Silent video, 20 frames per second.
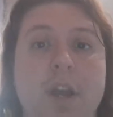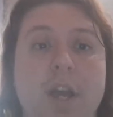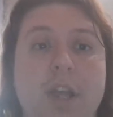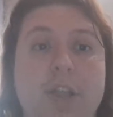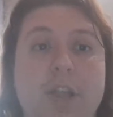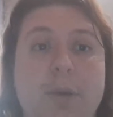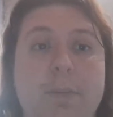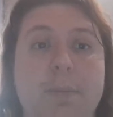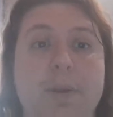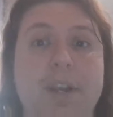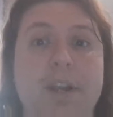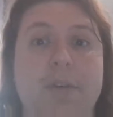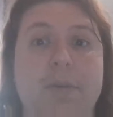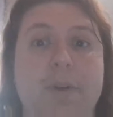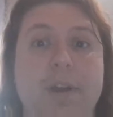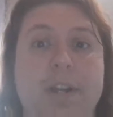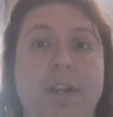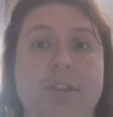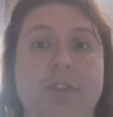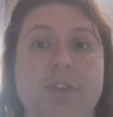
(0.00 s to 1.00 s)
At the opening
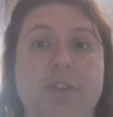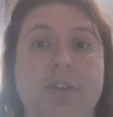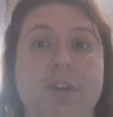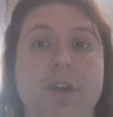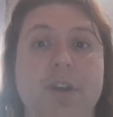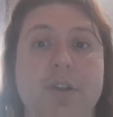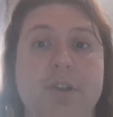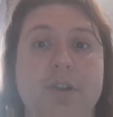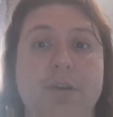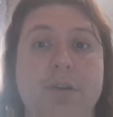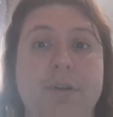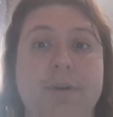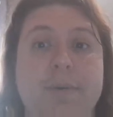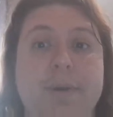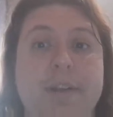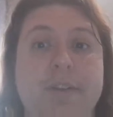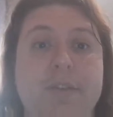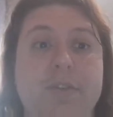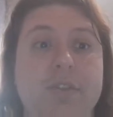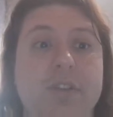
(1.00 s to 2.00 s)
credits, three new
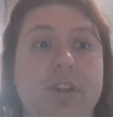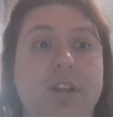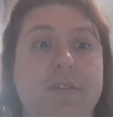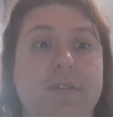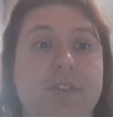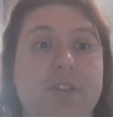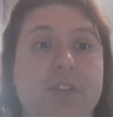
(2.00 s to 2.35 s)
actors are given